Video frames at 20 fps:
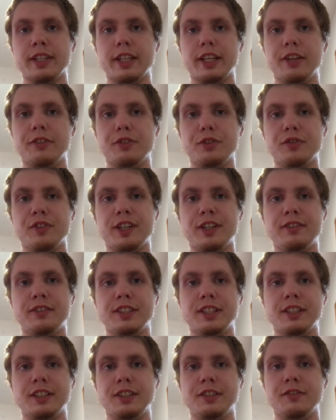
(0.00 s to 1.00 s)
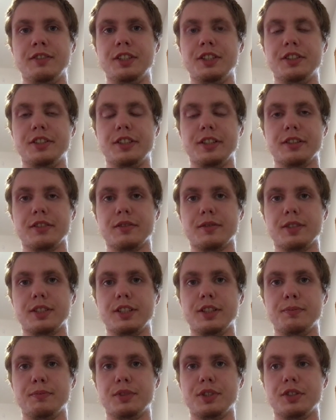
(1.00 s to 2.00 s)
If you found any of these
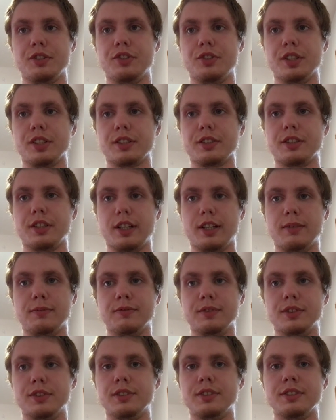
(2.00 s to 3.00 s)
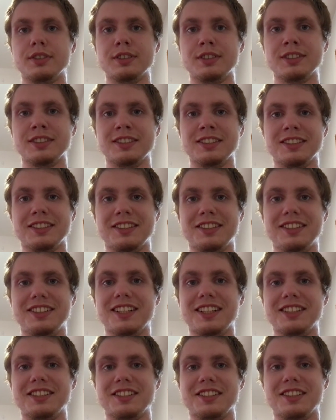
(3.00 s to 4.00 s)
tips or tricks helpful, you
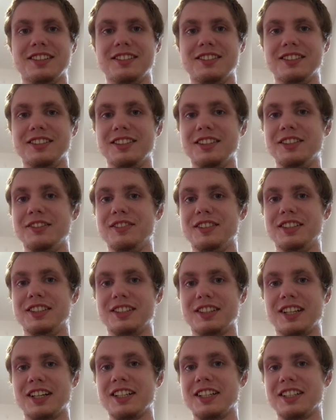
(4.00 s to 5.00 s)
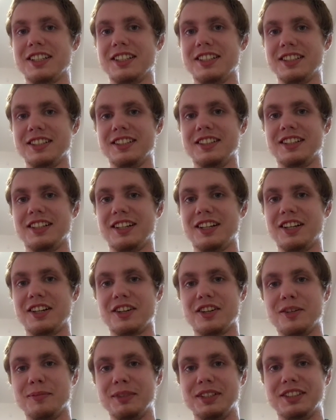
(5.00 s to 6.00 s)
guys could leave a like, a
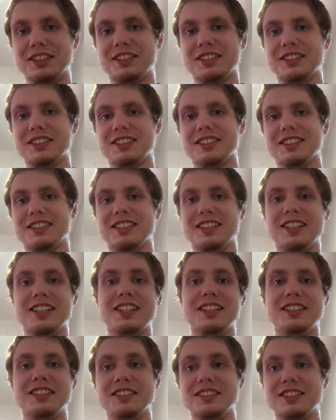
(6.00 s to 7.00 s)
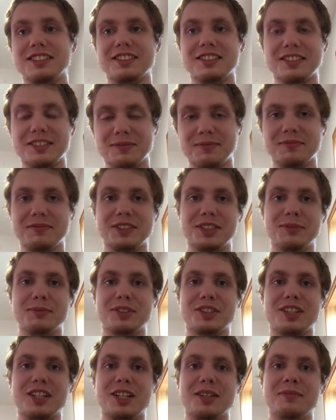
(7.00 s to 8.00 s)
comment, and
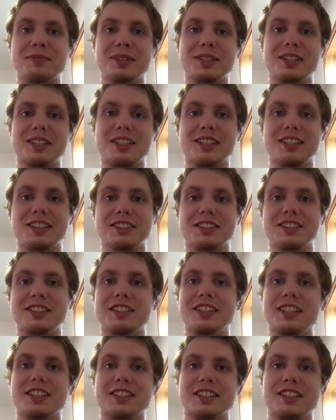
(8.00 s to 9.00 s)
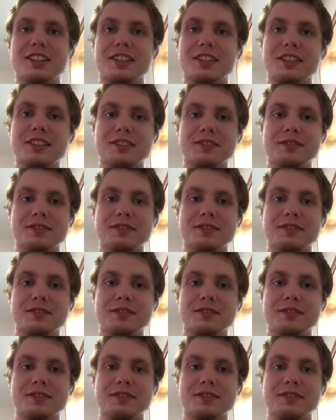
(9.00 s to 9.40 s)
subscribe, and I'll see you guys later.